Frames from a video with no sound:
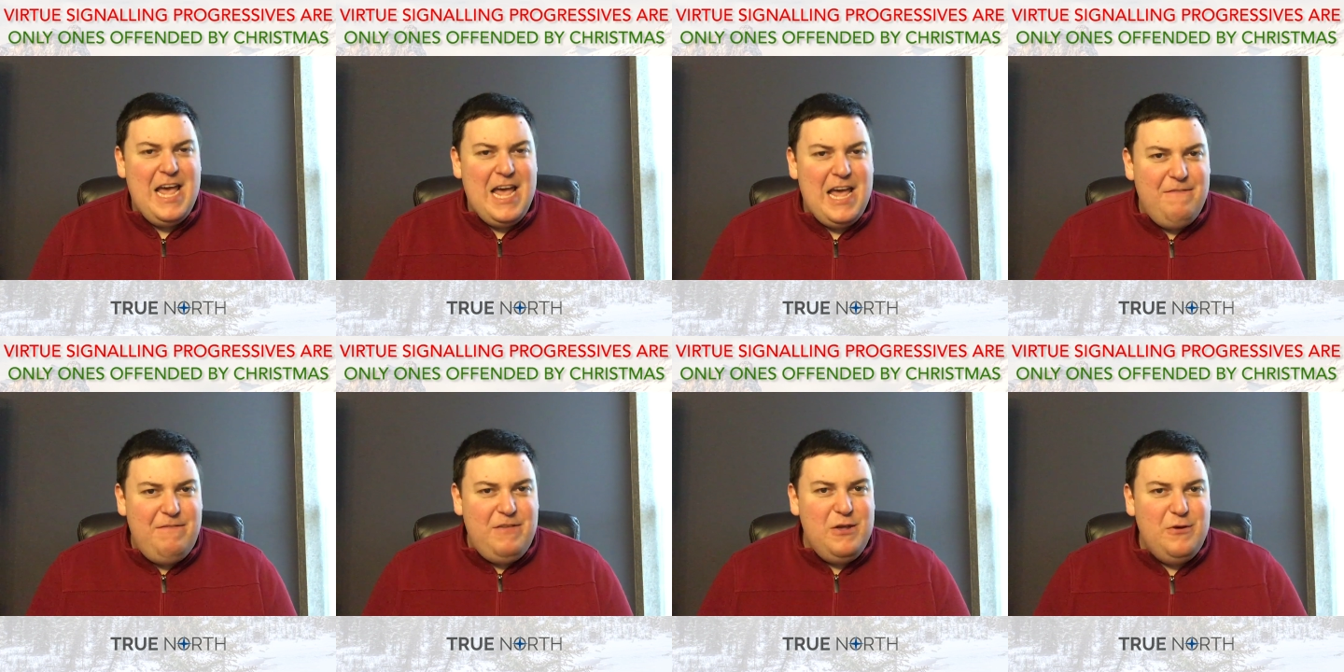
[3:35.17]

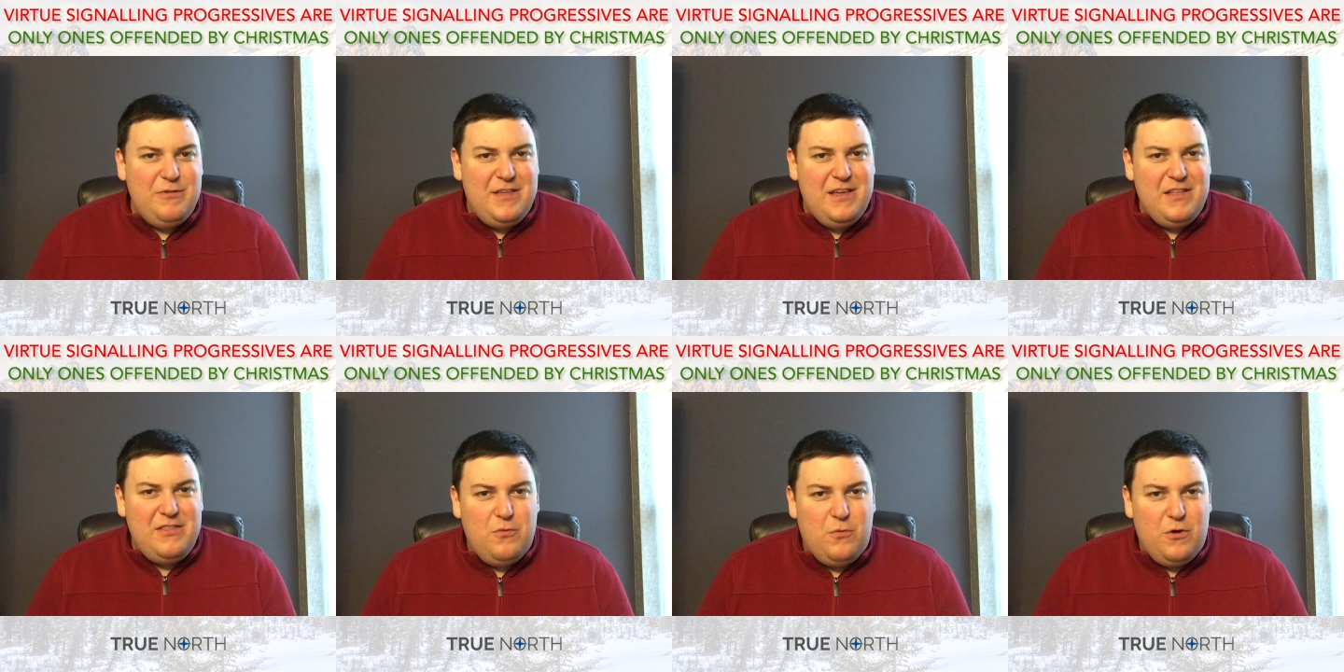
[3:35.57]
If you
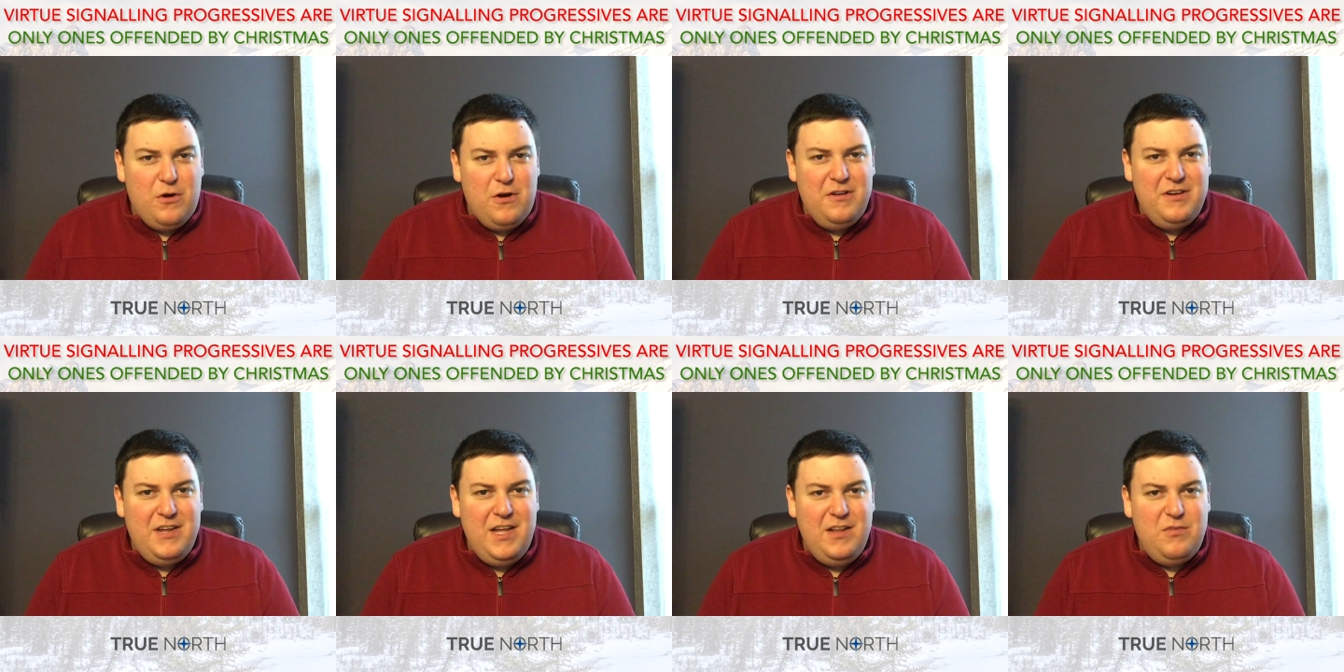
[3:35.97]
think the
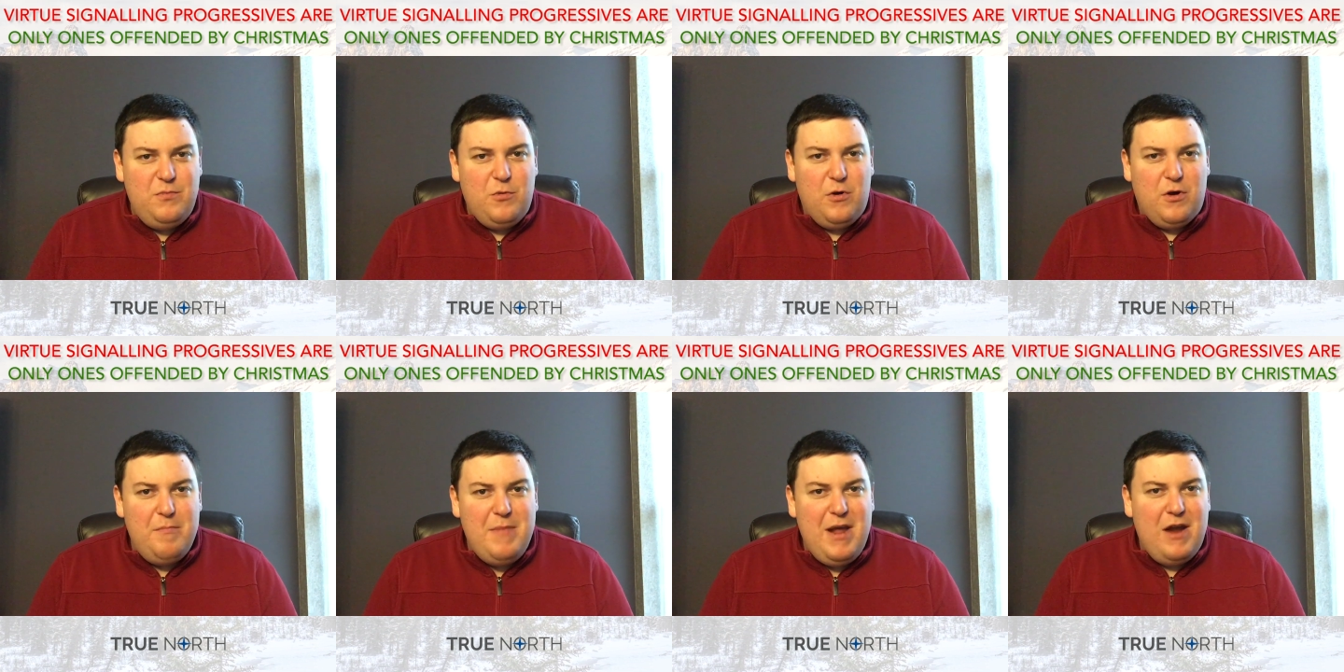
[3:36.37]
world needs
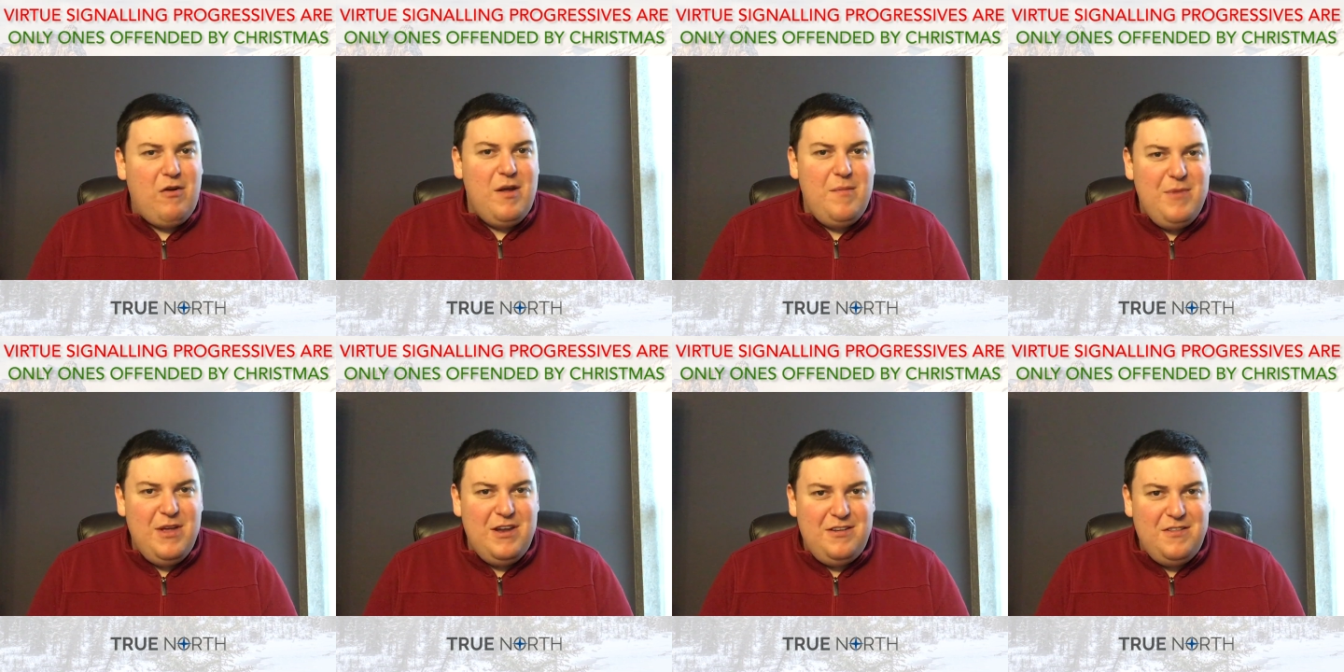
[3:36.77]
more
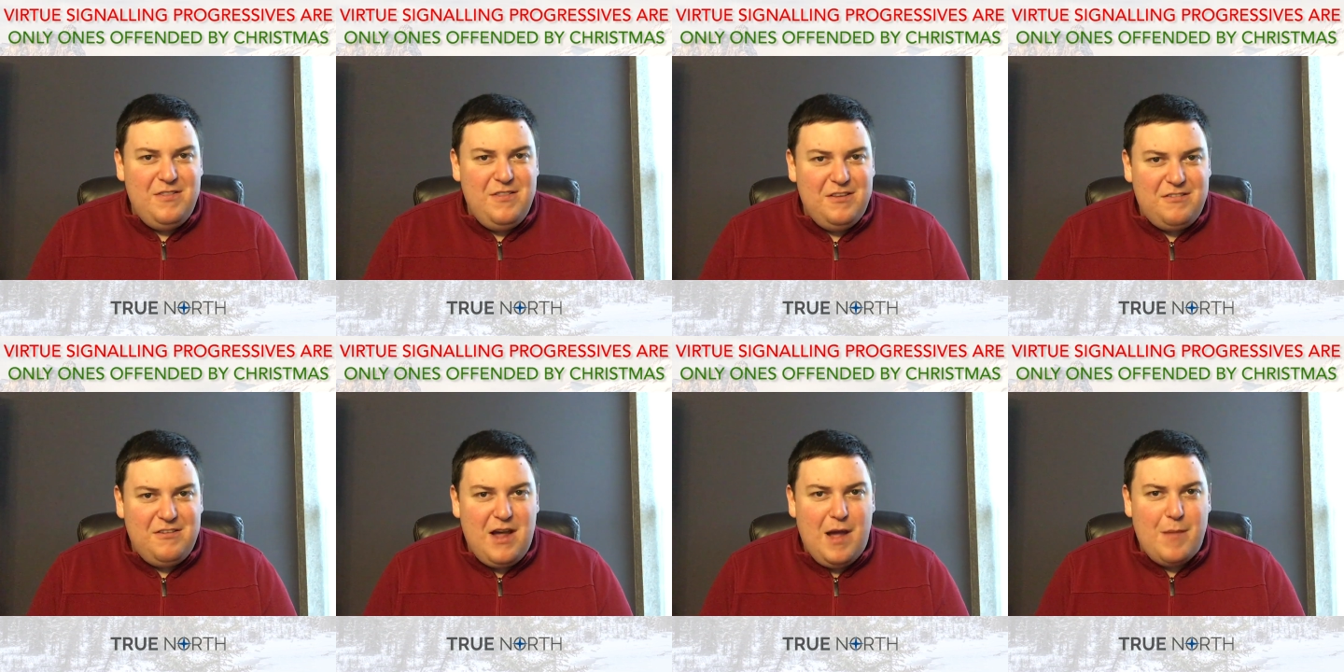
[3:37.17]
merriment in
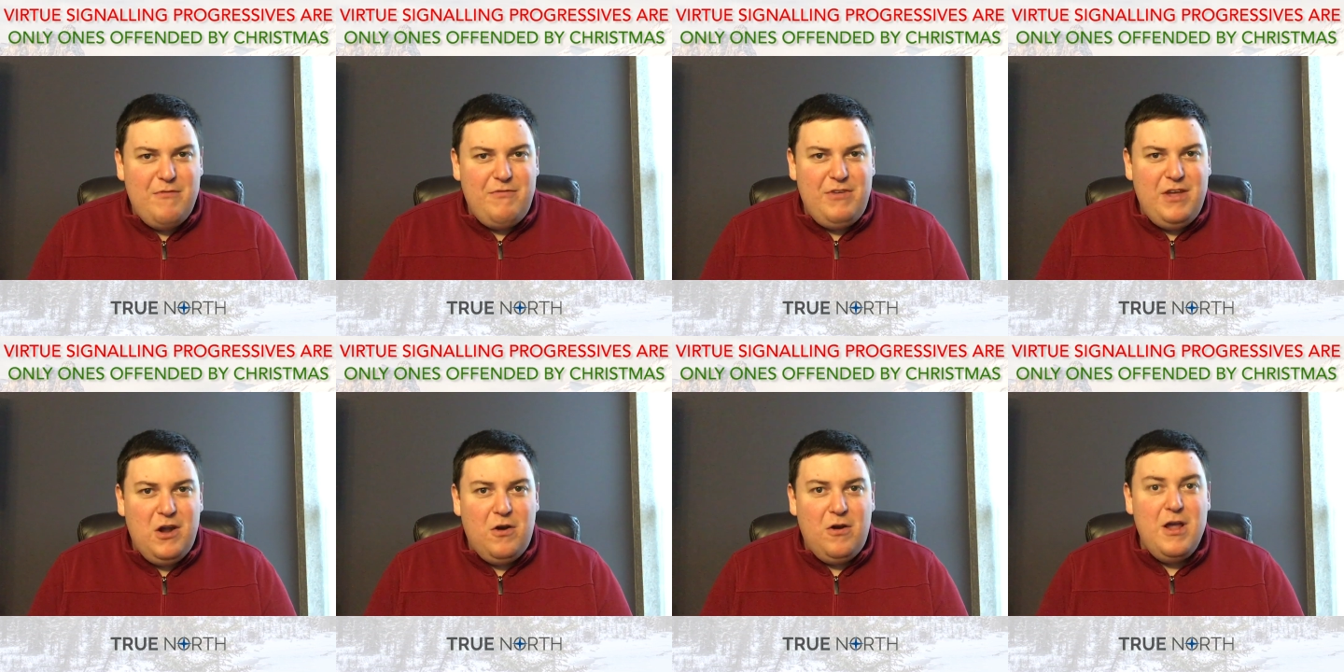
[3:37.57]
this time
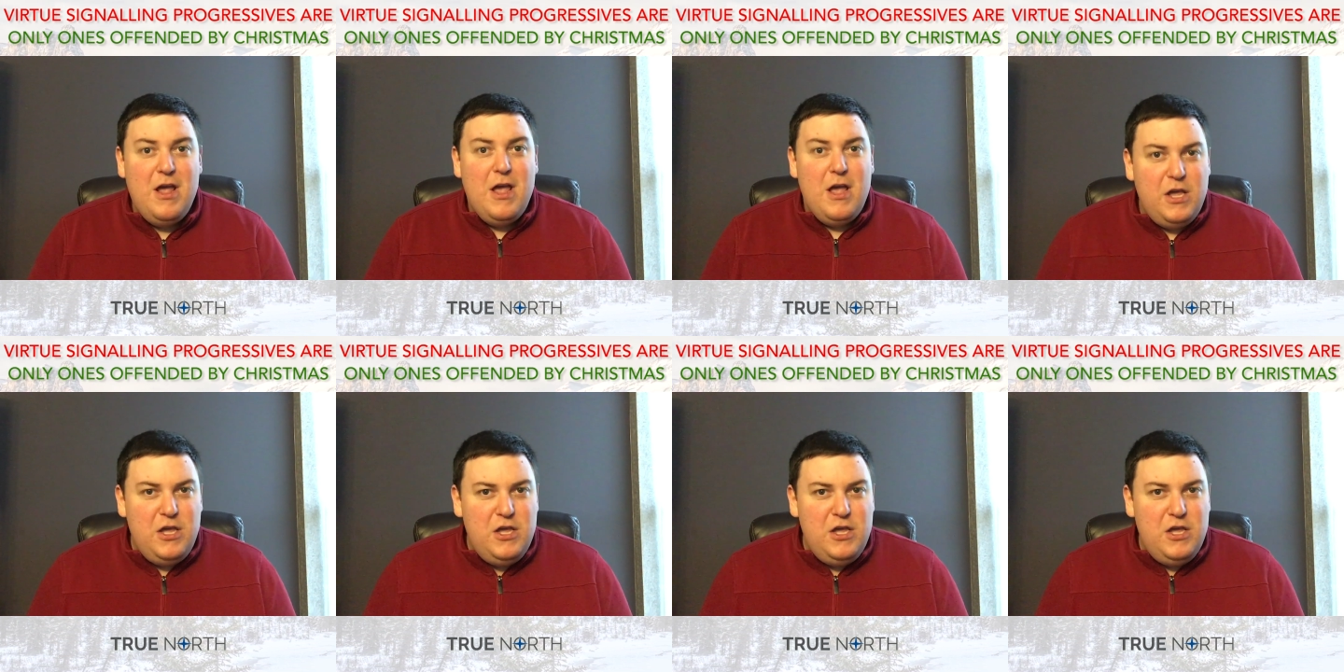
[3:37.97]
of year,